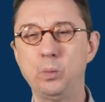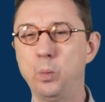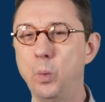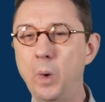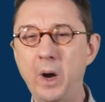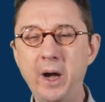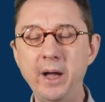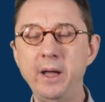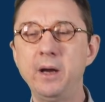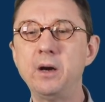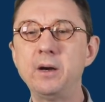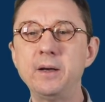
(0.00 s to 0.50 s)

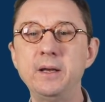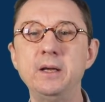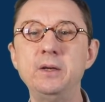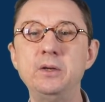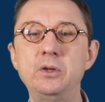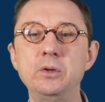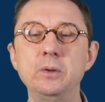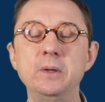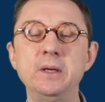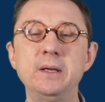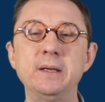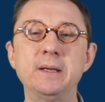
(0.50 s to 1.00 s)
Why are they
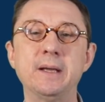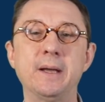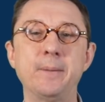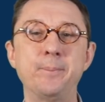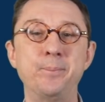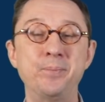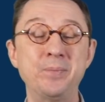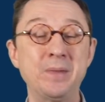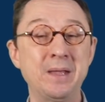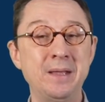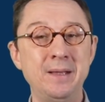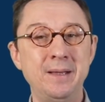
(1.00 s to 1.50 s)
doing
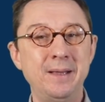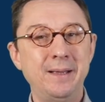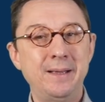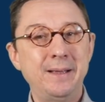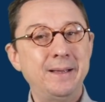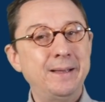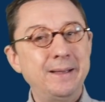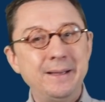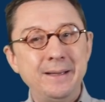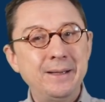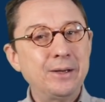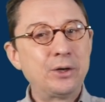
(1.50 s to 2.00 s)
that?
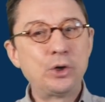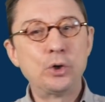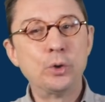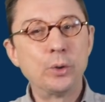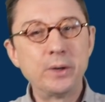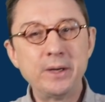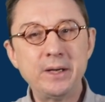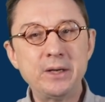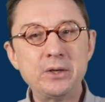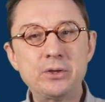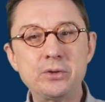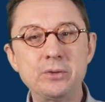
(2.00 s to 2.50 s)

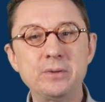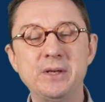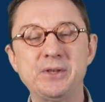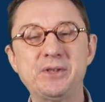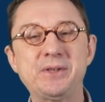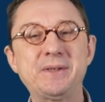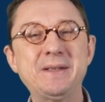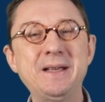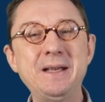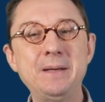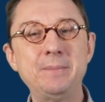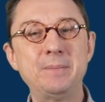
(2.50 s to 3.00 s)
According to the
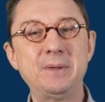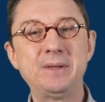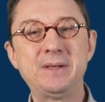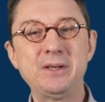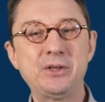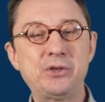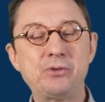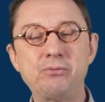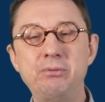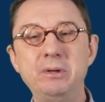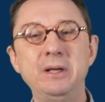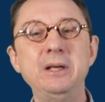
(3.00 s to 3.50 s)
statement,
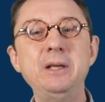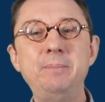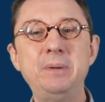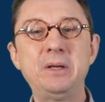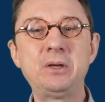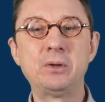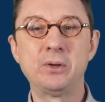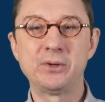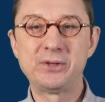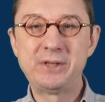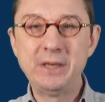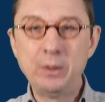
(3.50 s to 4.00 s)
it's really
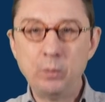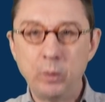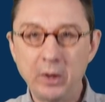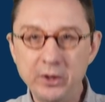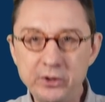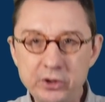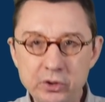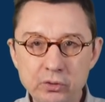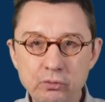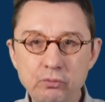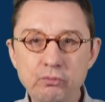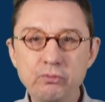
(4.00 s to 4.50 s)
because they
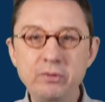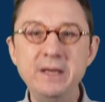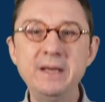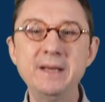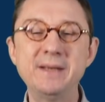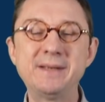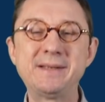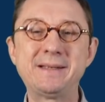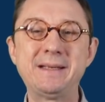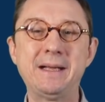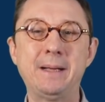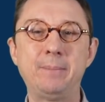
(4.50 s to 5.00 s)
want to
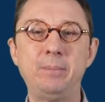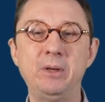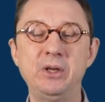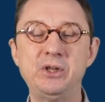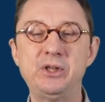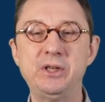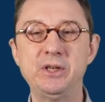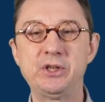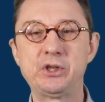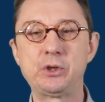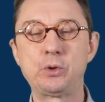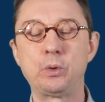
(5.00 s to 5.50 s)

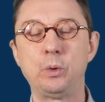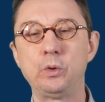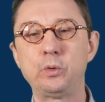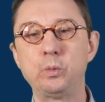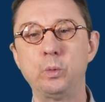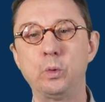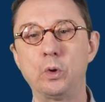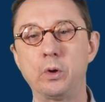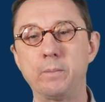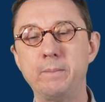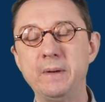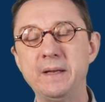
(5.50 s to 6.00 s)
re-establish this Cold
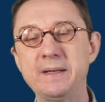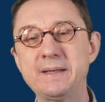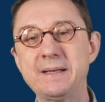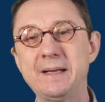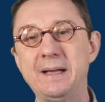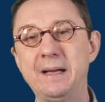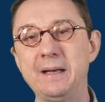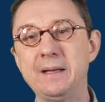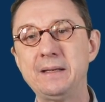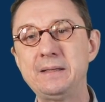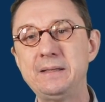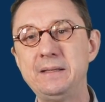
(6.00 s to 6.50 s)
War
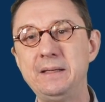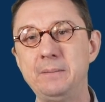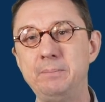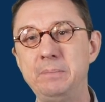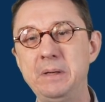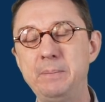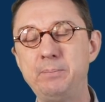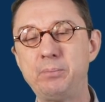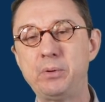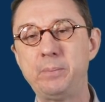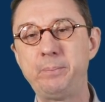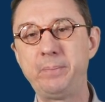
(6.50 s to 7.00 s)
mentality and
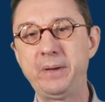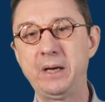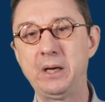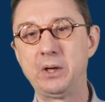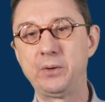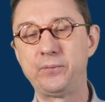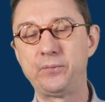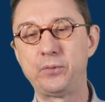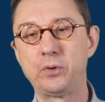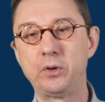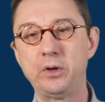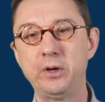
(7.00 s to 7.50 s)
be
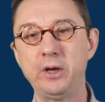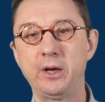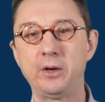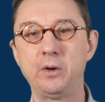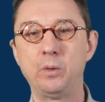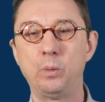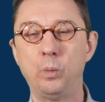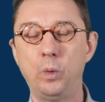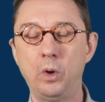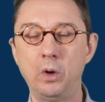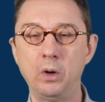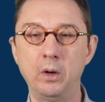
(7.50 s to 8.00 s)
prepared for
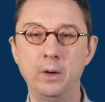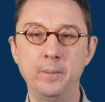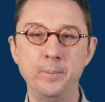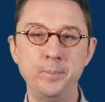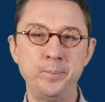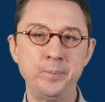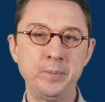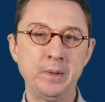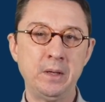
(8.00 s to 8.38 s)
another war.